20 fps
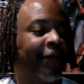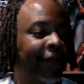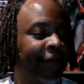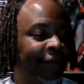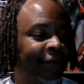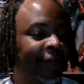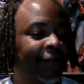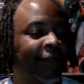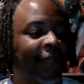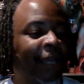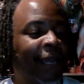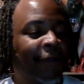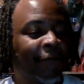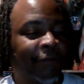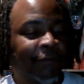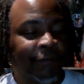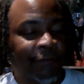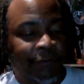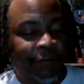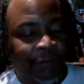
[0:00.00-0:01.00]
this is
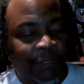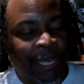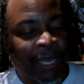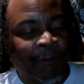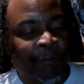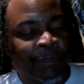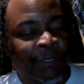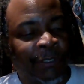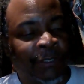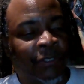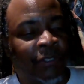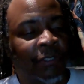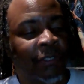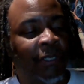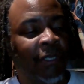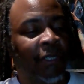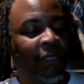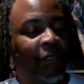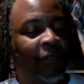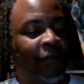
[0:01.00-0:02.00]
how it's established,
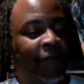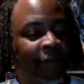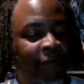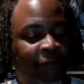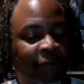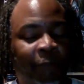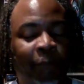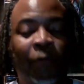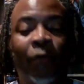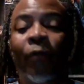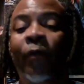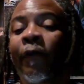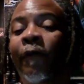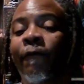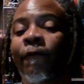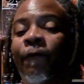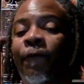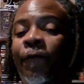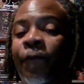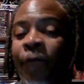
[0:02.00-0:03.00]
this
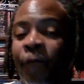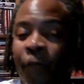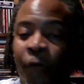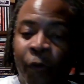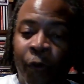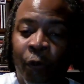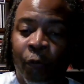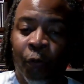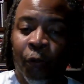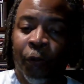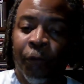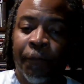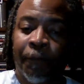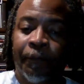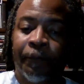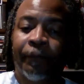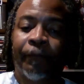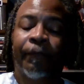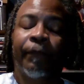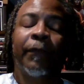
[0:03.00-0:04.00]
point forward,
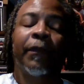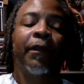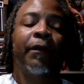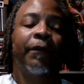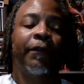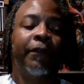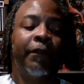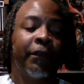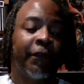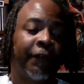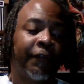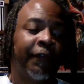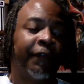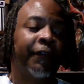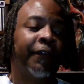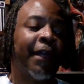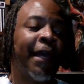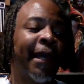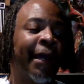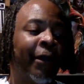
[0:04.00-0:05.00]
this
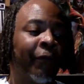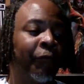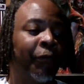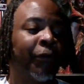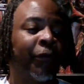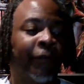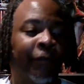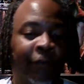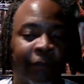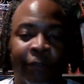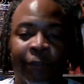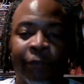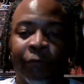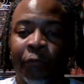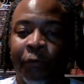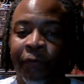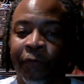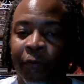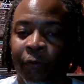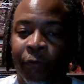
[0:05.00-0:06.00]
is how we're going to deal
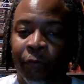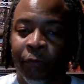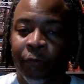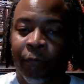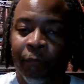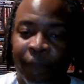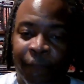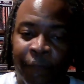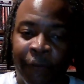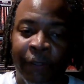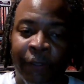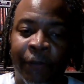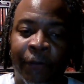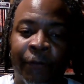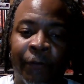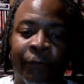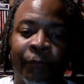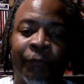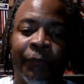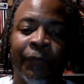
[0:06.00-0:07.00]
with certain
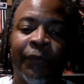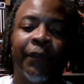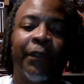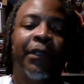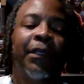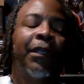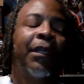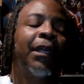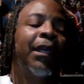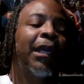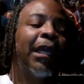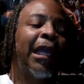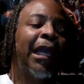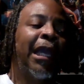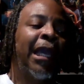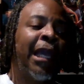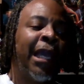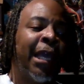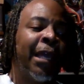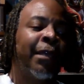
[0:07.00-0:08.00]
films.
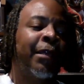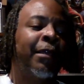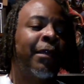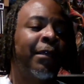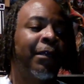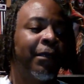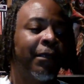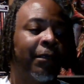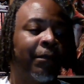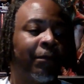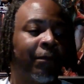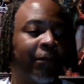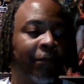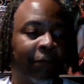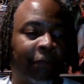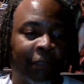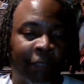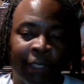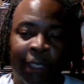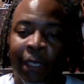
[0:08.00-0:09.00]
And
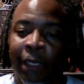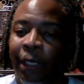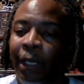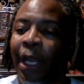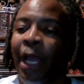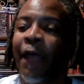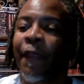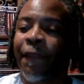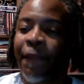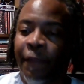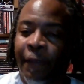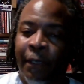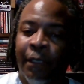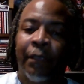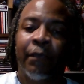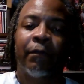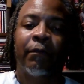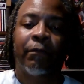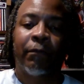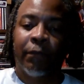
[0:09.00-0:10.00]
yeah, I
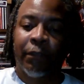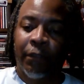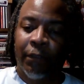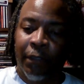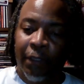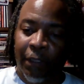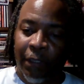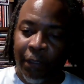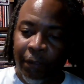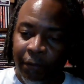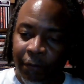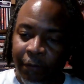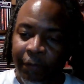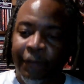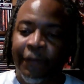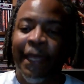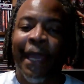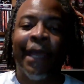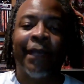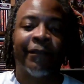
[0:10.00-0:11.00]
think
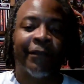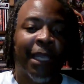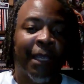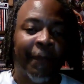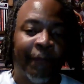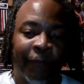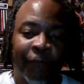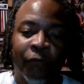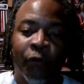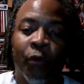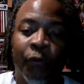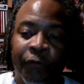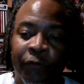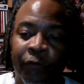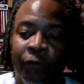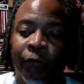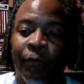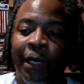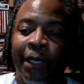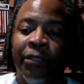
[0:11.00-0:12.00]
that type of
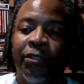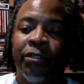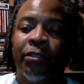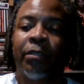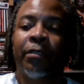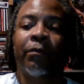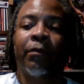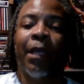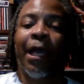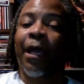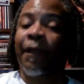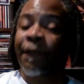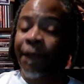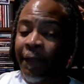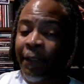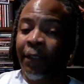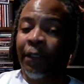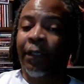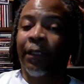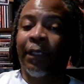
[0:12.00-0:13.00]
course correction, I
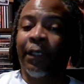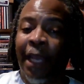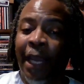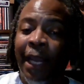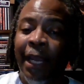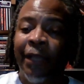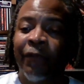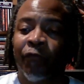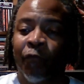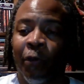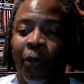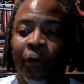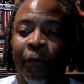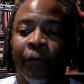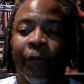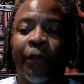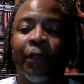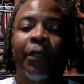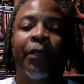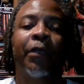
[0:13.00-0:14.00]
think it can
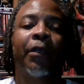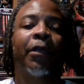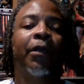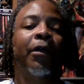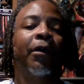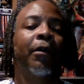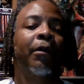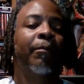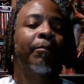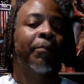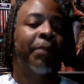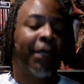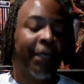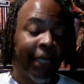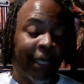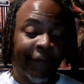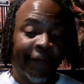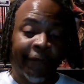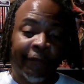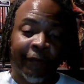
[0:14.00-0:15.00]
work.
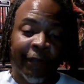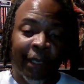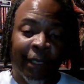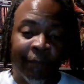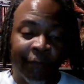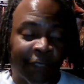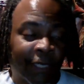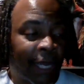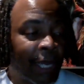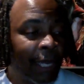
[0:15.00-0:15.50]
But at the same